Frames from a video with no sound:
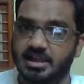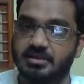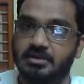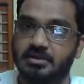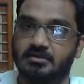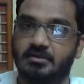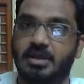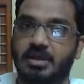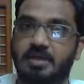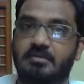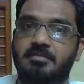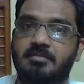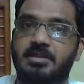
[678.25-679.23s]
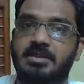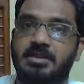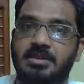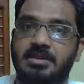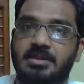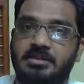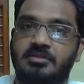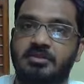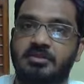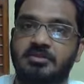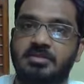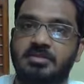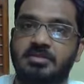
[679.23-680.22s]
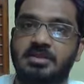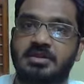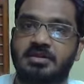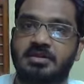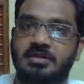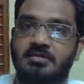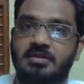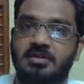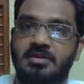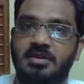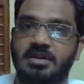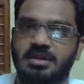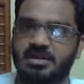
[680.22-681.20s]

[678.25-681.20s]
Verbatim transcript: and everybody is going to be in the trouble.